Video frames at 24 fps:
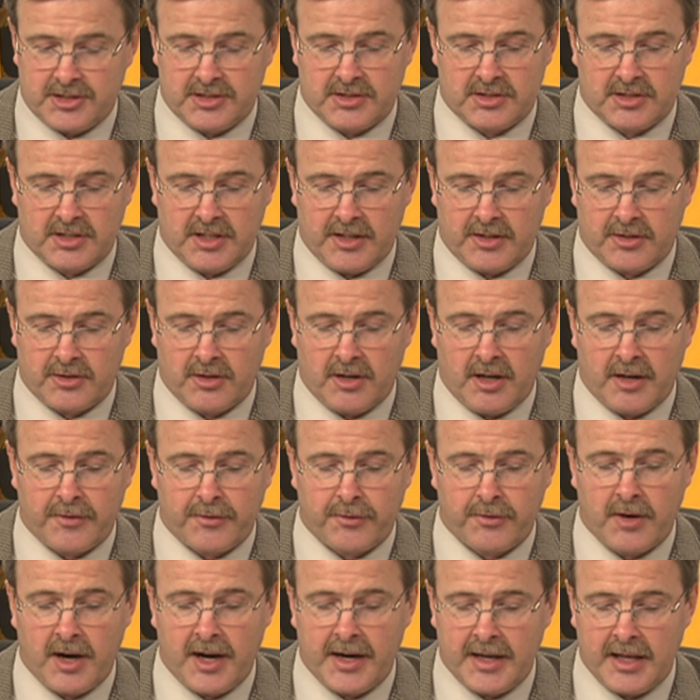Center on
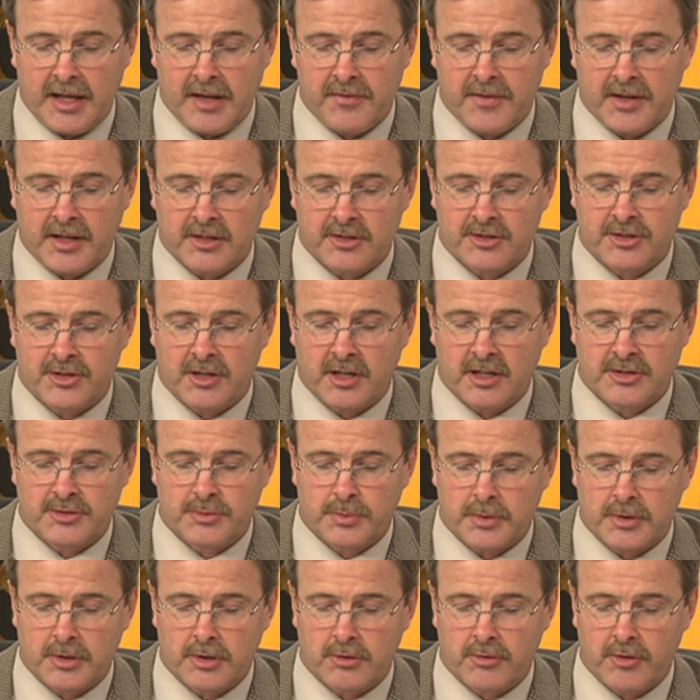Friday evening and charged with
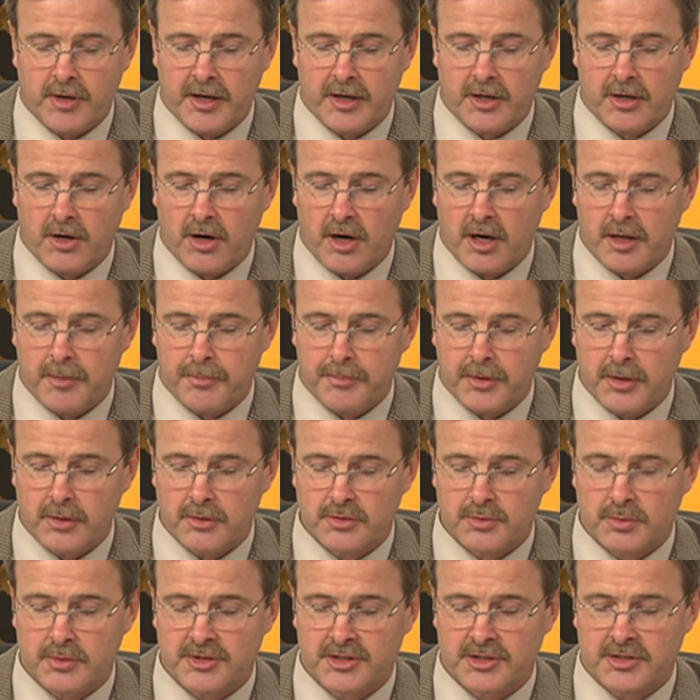credit card abuse,
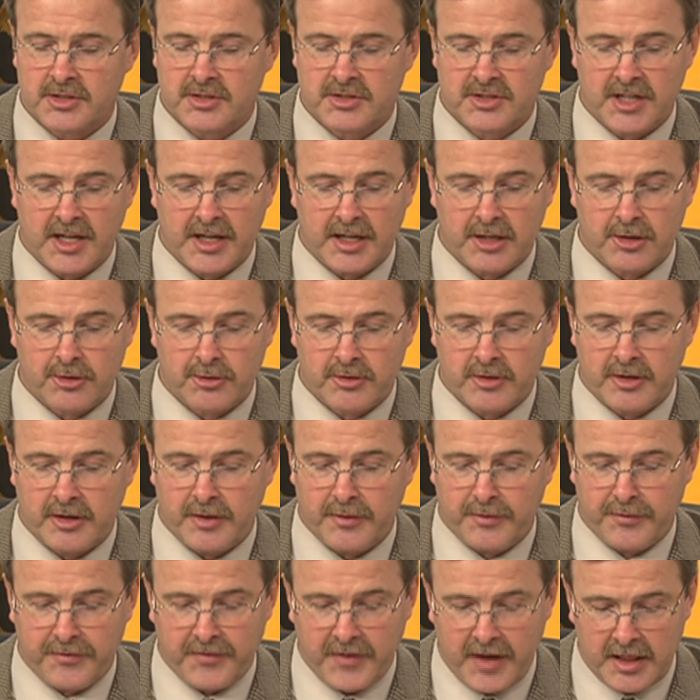which is a second-degree
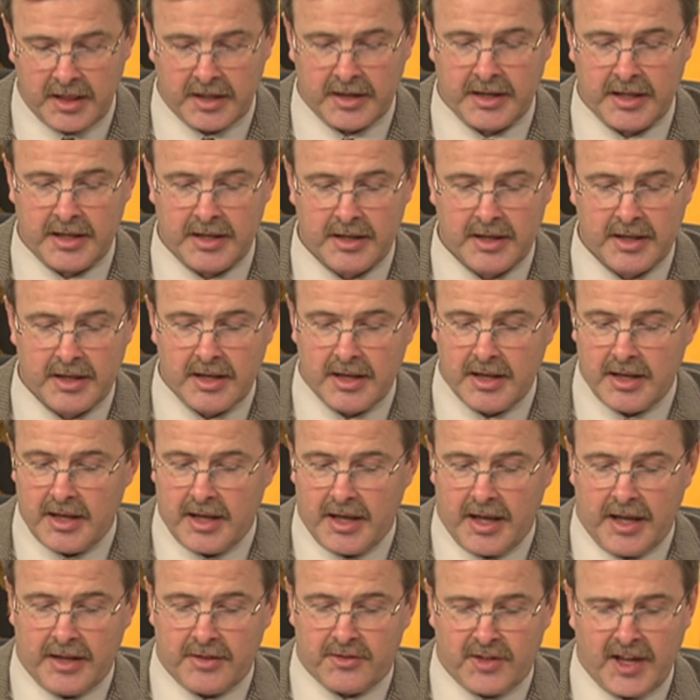felony.
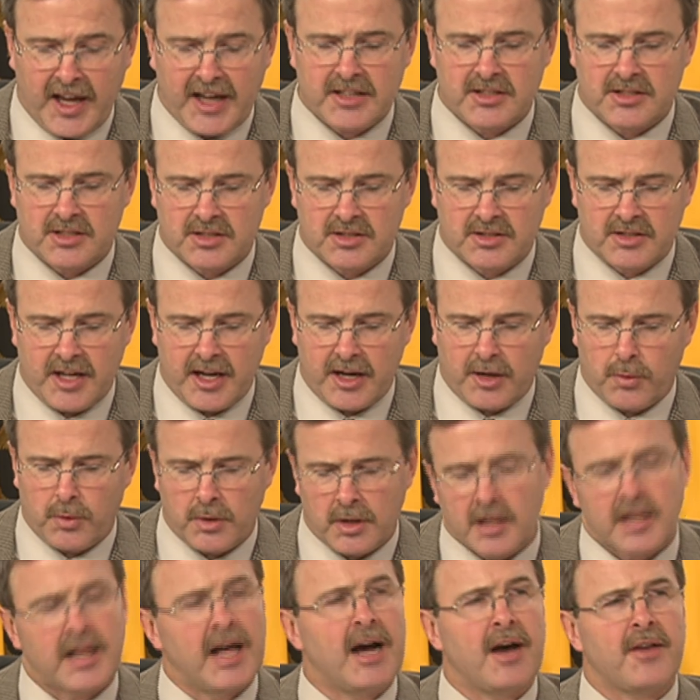And Texas Tech will
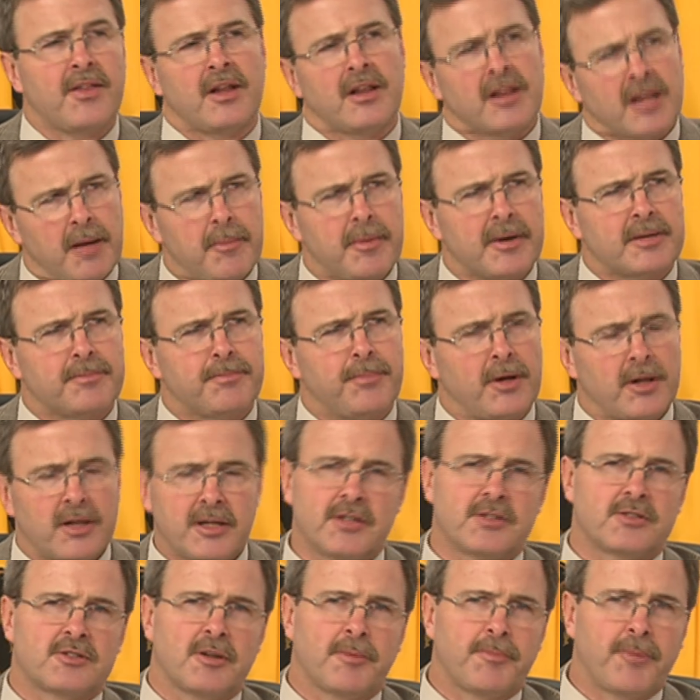allow the Lubbock Police
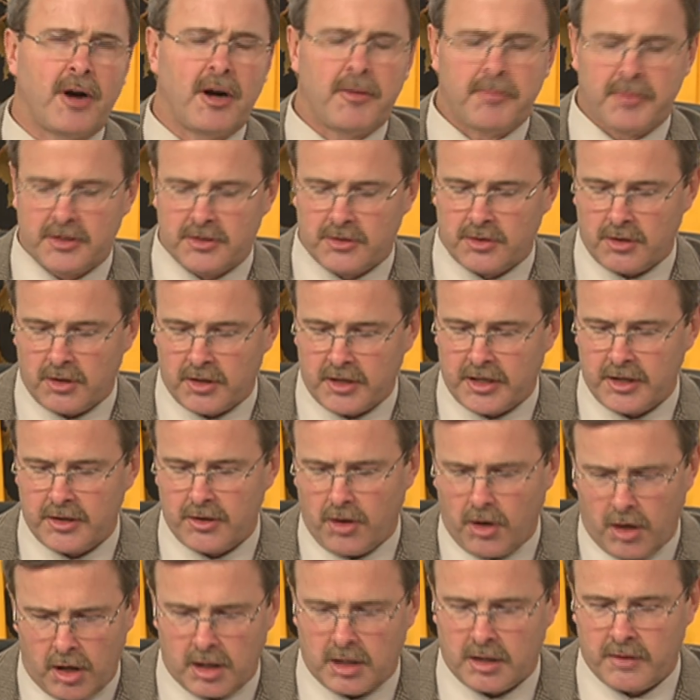Department to look in
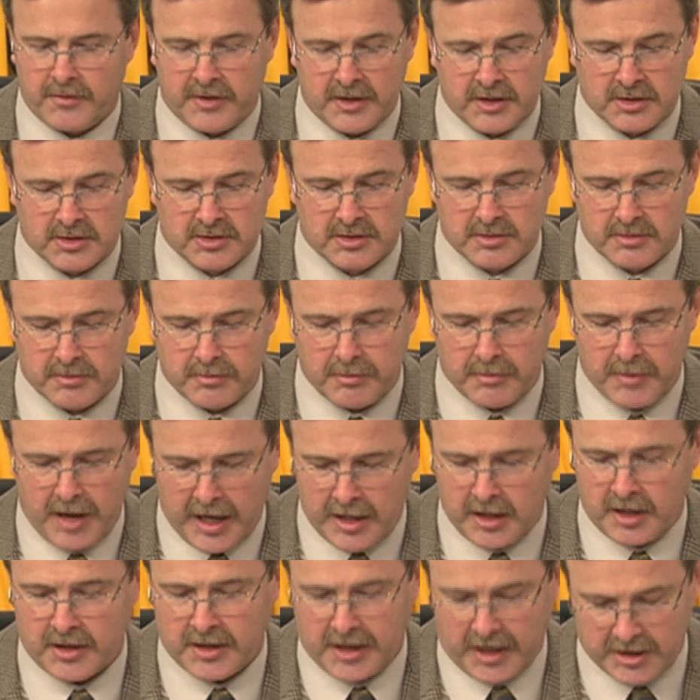all of these
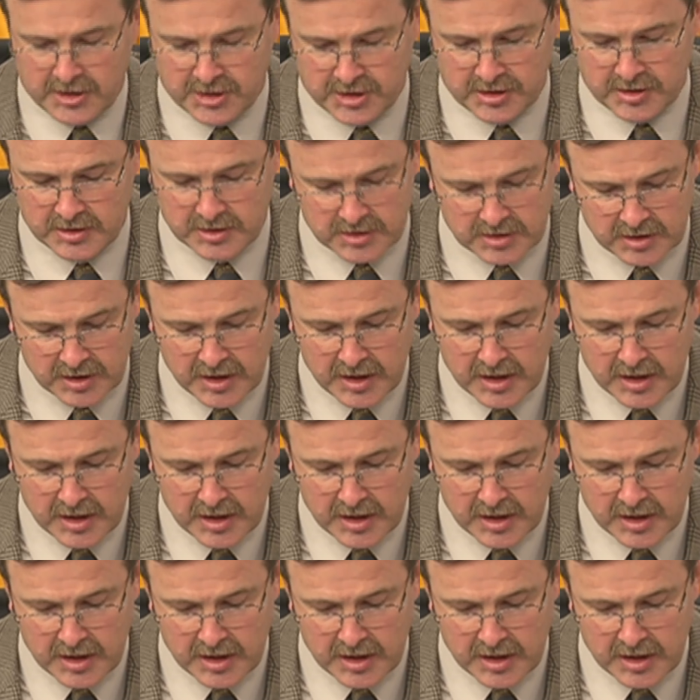allegations.